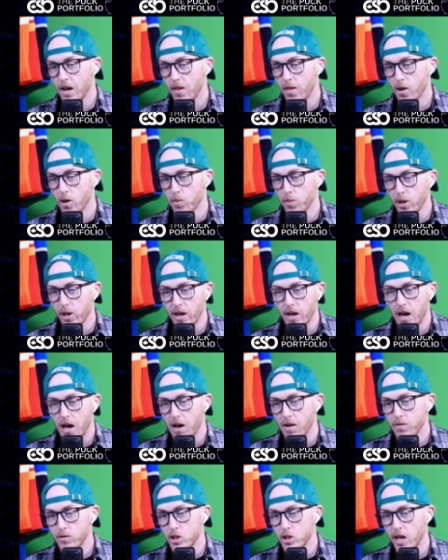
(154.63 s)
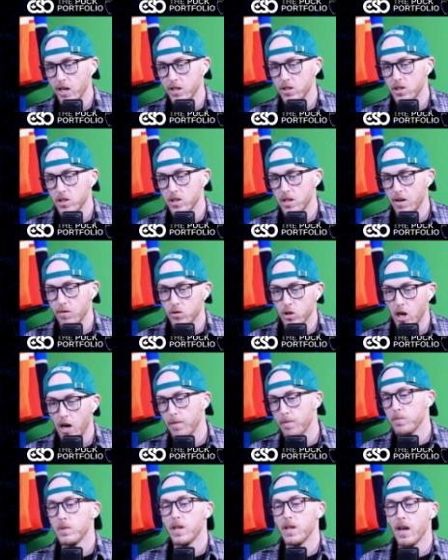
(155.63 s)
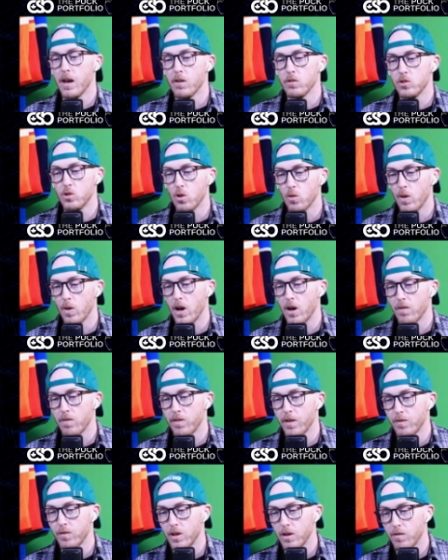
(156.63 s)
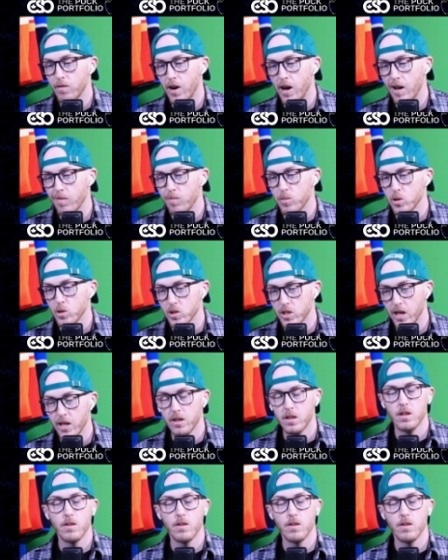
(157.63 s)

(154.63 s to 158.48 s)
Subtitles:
Their playoff chances have dropped down to around 55%.